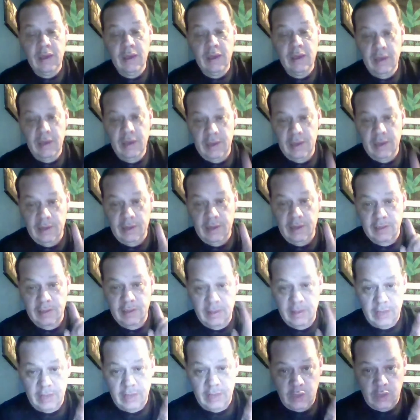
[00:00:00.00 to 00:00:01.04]
And like I said,
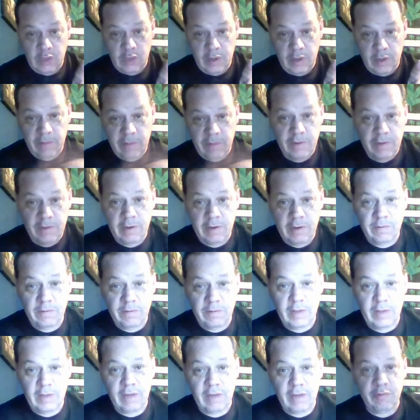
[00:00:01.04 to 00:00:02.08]
thank you again, Freddie, for
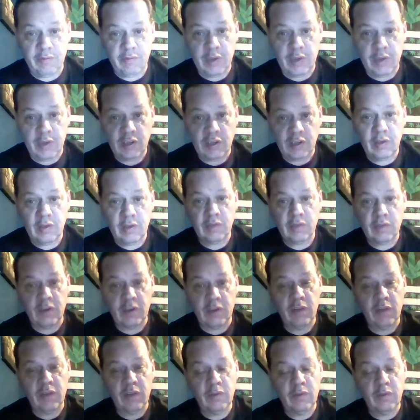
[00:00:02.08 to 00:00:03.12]
that information. That was very
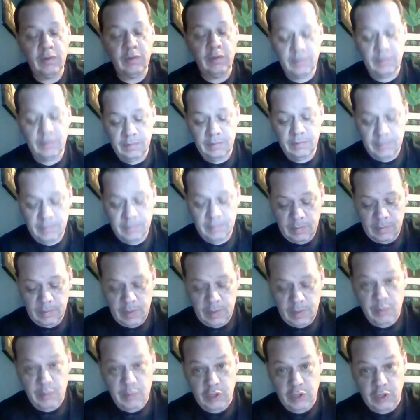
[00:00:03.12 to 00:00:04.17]
helpful. I
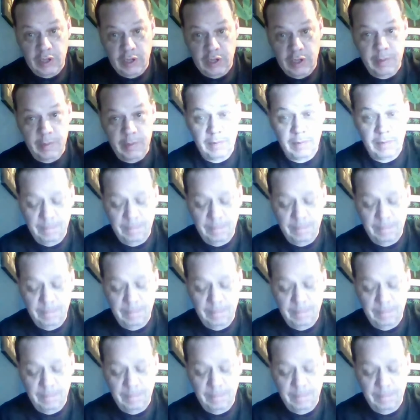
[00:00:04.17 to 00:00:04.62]
appreciate it, man.